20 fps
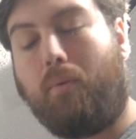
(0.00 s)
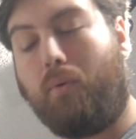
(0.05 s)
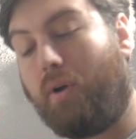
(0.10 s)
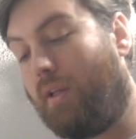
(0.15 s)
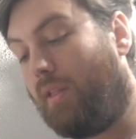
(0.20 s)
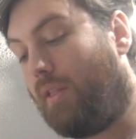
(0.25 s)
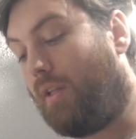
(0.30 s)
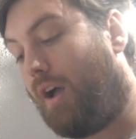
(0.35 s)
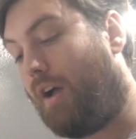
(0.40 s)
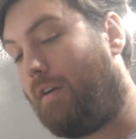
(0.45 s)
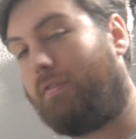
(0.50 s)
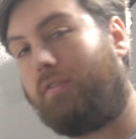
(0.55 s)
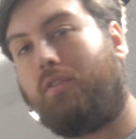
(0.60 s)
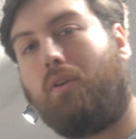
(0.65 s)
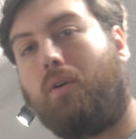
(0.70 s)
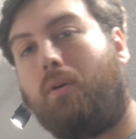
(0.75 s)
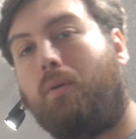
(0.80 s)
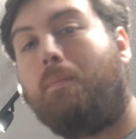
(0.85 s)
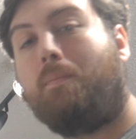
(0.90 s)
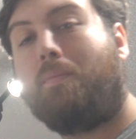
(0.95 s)
boil off.
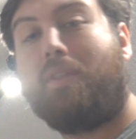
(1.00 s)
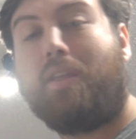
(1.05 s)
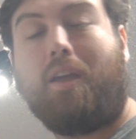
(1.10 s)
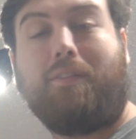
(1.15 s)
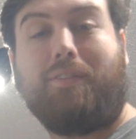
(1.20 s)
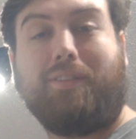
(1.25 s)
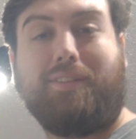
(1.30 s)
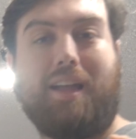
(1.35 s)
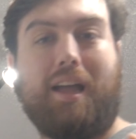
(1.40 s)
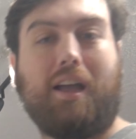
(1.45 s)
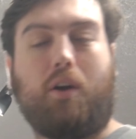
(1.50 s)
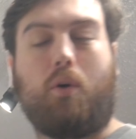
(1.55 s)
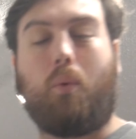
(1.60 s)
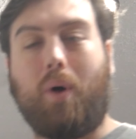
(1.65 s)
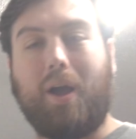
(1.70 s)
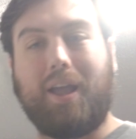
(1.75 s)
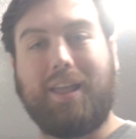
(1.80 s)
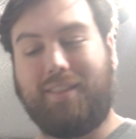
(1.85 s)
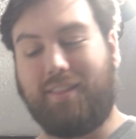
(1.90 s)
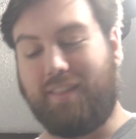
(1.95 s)
So if it's not
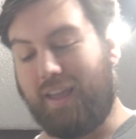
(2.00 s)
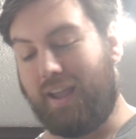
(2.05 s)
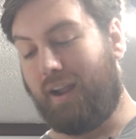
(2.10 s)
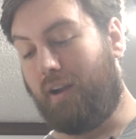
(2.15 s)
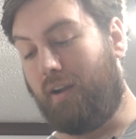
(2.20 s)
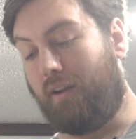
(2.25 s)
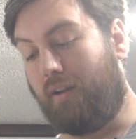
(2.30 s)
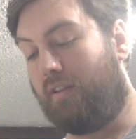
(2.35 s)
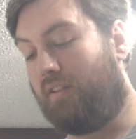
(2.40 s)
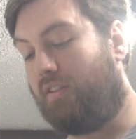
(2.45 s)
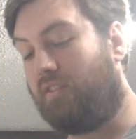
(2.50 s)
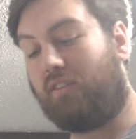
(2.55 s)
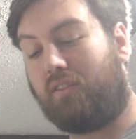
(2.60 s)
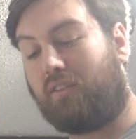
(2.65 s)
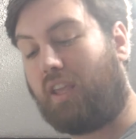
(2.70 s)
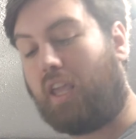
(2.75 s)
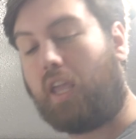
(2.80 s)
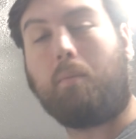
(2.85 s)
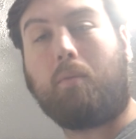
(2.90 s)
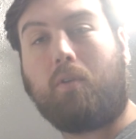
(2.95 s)
quite there,
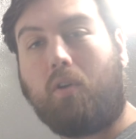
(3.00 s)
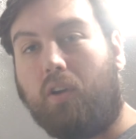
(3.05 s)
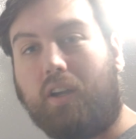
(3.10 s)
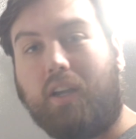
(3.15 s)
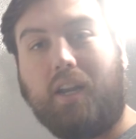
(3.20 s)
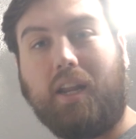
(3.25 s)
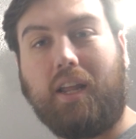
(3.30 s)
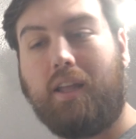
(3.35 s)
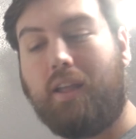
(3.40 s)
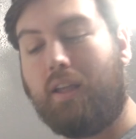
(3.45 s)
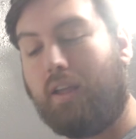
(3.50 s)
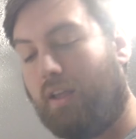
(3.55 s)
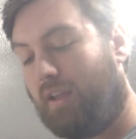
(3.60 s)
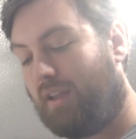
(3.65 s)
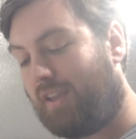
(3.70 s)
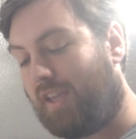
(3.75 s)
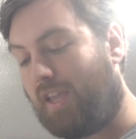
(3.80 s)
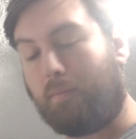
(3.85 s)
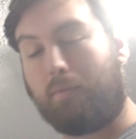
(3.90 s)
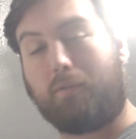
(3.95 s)
just keep cooking it,
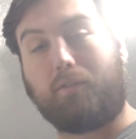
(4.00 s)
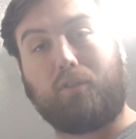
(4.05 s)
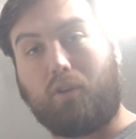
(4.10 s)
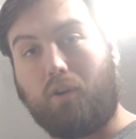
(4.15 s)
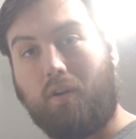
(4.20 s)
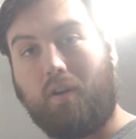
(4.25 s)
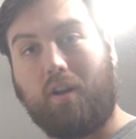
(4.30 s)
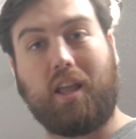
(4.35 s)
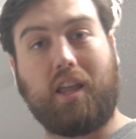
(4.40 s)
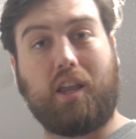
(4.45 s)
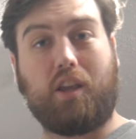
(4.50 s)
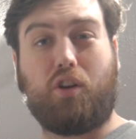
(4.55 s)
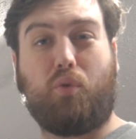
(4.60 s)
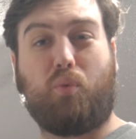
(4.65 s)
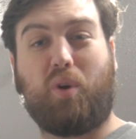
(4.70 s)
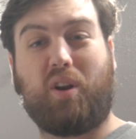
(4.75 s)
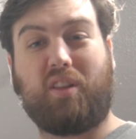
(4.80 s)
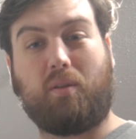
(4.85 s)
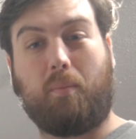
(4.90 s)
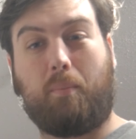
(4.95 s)
keep stirring it. You
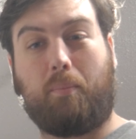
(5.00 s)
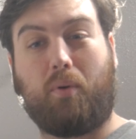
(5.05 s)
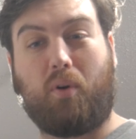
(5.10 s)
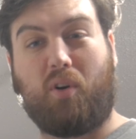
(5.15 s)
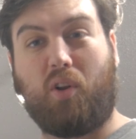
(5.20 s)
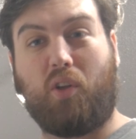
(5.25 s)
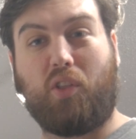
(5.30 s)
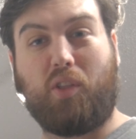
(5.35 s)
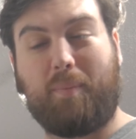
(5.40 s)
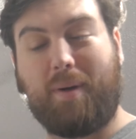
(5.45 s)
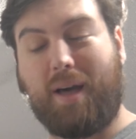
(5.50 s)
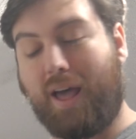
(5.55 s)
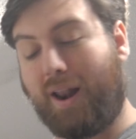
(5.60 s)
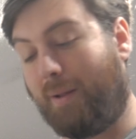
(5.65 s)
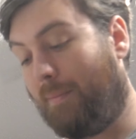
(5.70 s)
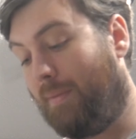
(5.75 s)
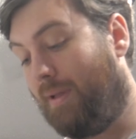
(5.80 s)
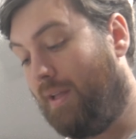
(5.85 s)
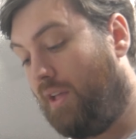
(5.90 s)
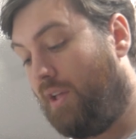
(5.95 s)
don't want it to burn on the
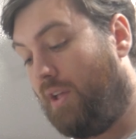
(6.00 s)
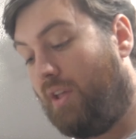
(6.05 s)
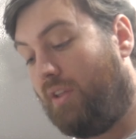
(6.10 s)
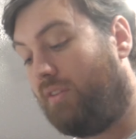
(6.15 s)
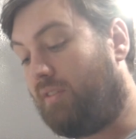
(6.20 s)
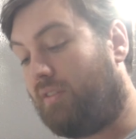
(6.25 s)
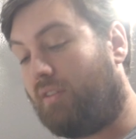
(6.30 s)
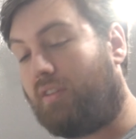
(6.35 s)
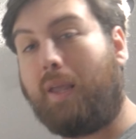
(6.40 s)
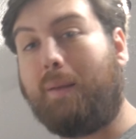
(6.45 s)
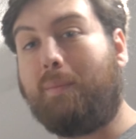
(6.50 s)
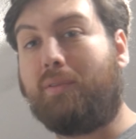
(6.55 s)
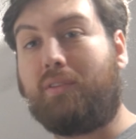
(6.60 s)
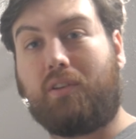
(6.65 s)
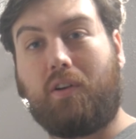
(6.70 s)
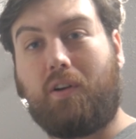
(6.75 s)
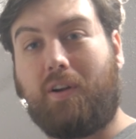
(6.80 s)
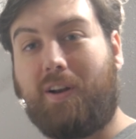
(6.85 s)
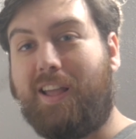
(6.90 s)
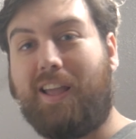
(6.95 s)
bottom. Just keep
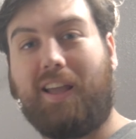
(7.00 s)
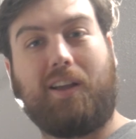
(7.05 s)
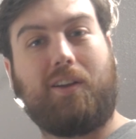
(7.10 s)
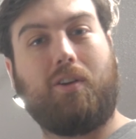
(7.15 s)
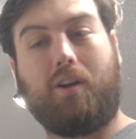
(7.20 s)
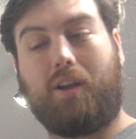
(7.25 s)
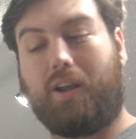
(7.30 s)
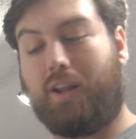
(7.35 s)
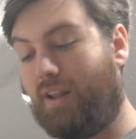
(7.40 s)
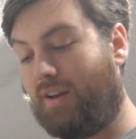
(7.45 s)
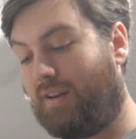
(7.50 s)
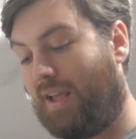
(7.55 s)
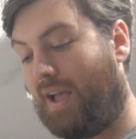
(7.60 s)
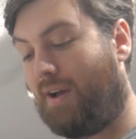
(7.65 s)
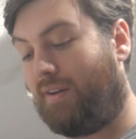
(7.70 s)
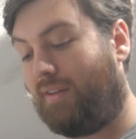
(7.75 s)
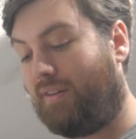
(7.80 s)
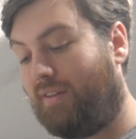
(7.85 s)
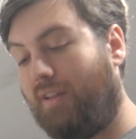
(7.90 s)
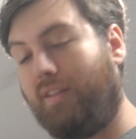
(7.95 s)
stirring it and cooking it
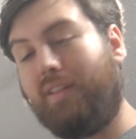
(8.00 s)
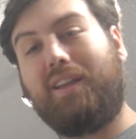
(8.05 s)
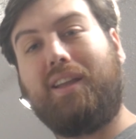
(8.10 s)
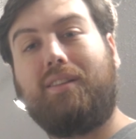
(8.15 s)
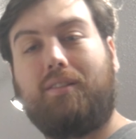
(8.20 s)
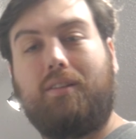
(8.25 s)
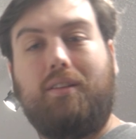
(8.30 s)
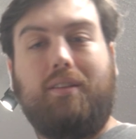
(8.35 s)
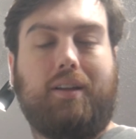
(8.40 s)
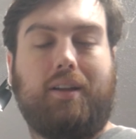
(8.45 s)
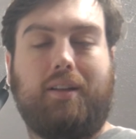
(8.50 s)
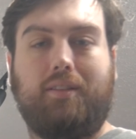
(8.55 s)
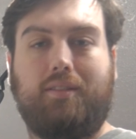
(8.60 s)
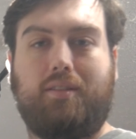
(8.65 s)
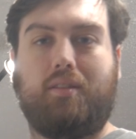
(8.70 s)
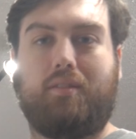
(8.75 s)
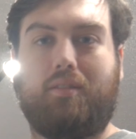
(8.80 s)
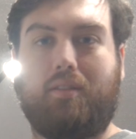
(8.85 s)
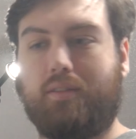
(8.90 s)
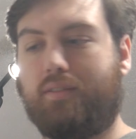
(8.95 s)
down until it gets to the
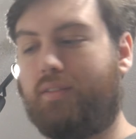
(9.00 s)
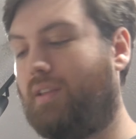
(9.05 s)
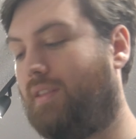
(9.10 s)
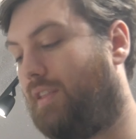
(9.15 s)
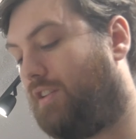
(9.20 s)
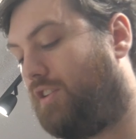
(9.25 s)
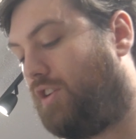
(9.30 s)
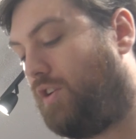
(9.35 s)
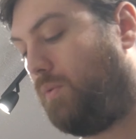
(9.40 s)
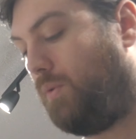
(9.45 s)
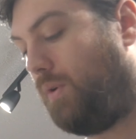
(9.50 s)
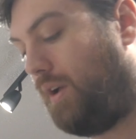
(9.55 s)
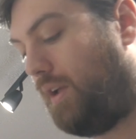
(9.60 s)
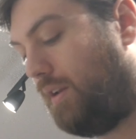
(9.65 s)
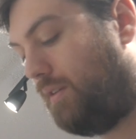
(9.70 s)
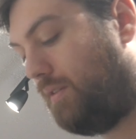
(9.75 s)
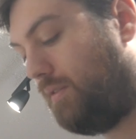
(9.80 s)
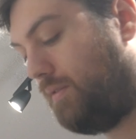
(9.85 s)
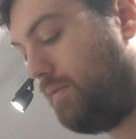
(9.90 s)
consistency that you want.